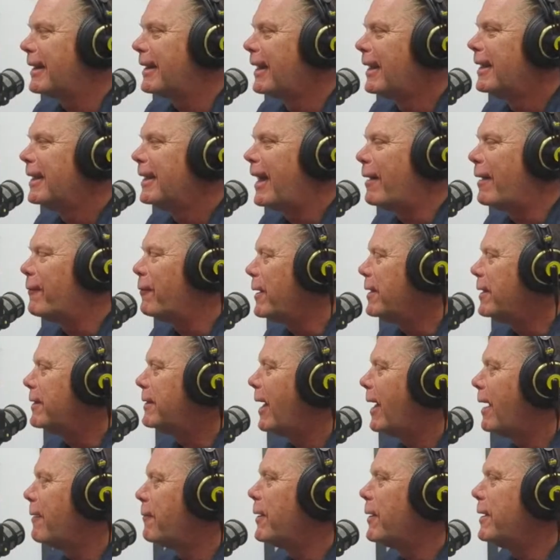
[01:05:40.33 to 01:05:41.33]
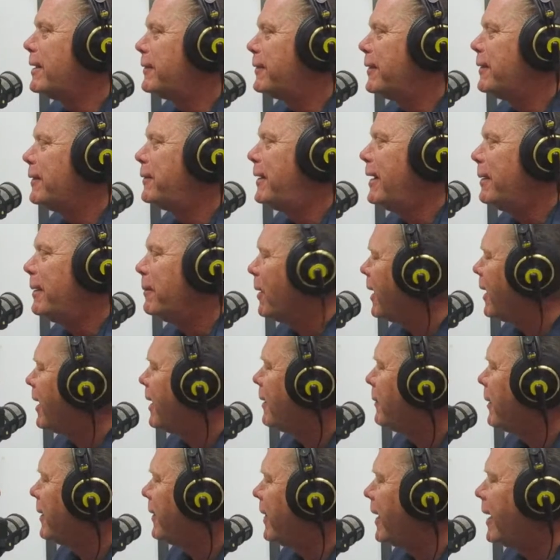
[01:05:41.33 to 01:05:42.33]
I've raced 15 Baja
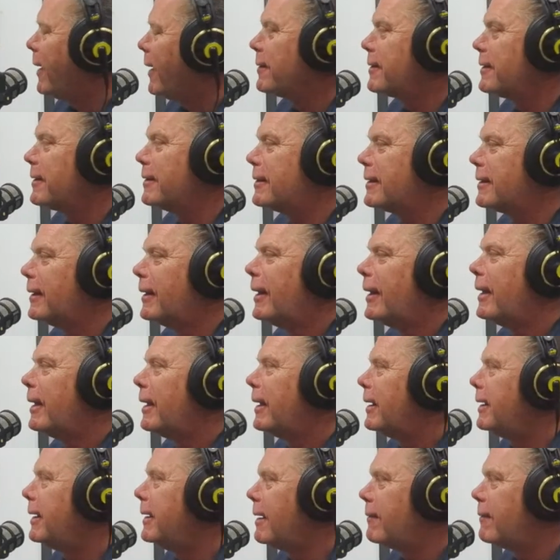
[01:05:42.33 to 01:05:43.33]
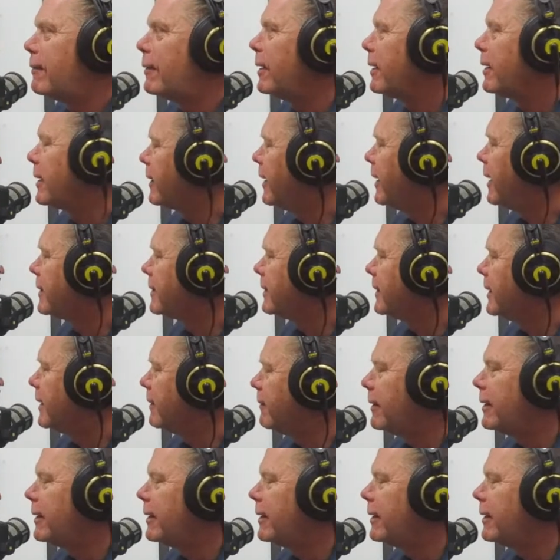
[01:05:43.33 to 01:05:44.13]
1000s, never in a class 11.